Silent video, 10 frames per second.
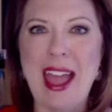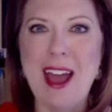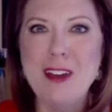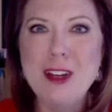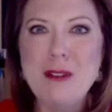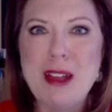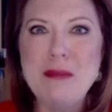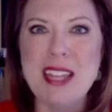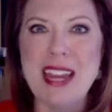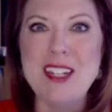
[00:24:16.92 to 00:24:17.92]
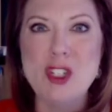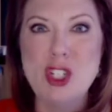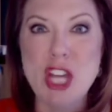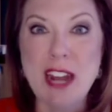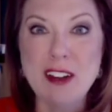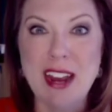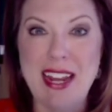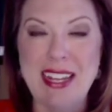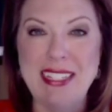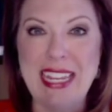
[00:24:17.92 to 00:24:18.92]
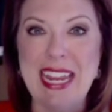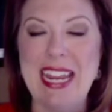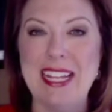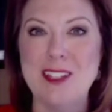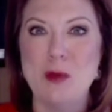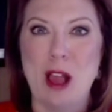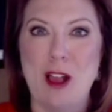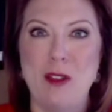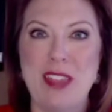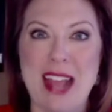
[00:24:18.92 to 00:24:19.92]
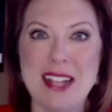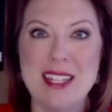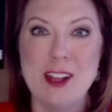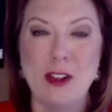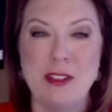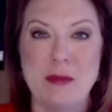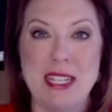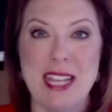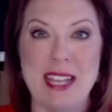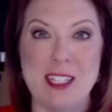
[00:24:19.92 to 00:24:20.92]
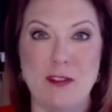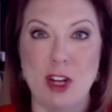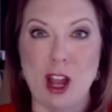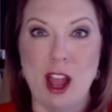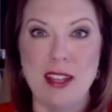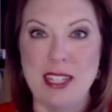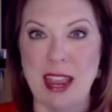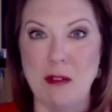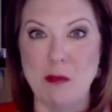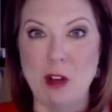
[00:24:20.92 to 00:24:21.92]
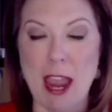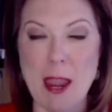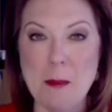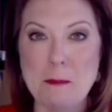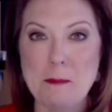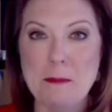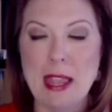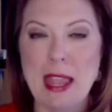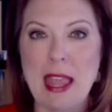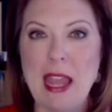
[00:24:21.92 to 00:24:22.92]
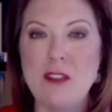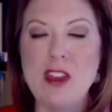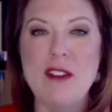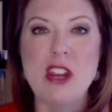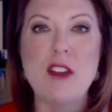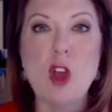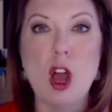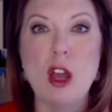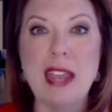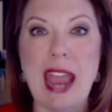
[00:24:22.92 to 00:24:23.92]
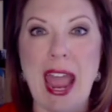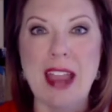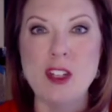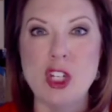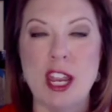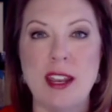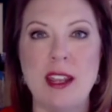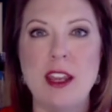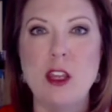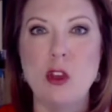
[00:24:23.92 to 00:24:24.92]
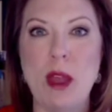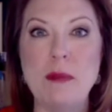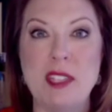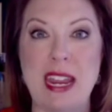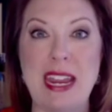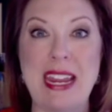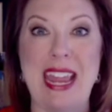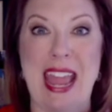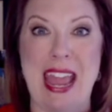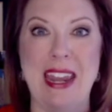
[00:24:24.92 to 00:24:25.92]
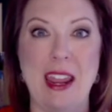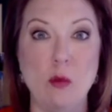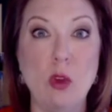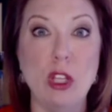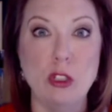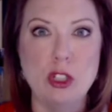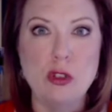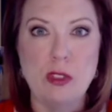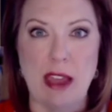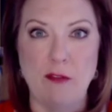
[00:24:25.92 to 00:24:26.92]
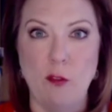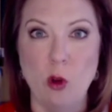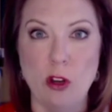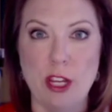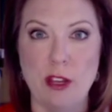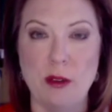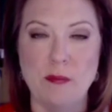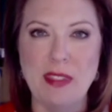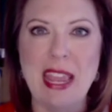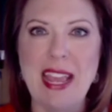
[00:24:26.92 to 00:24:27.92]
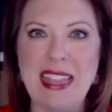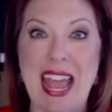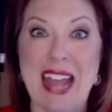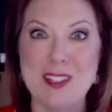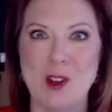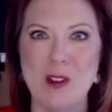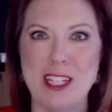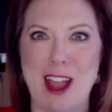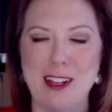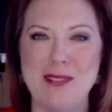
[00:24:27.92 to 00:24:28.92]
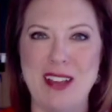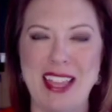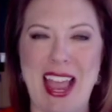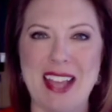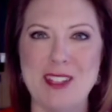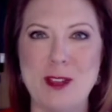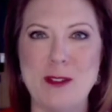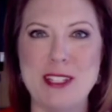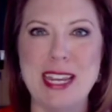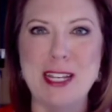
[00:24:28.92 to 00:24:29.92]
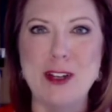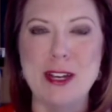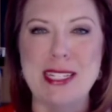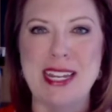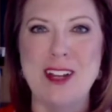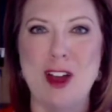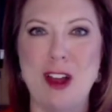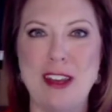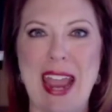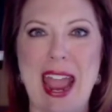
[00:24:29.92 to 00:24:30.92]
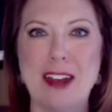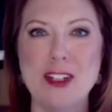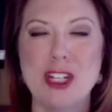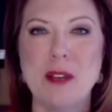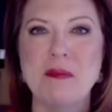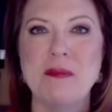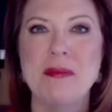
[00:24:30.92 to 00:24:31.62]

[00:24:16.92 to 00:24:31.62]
how your website is generating leads, well, that's the ultimate test of your content, right? And if you have enough call to action, your website can and will do that for you. And that's what we talked about last week, was increasing call to action.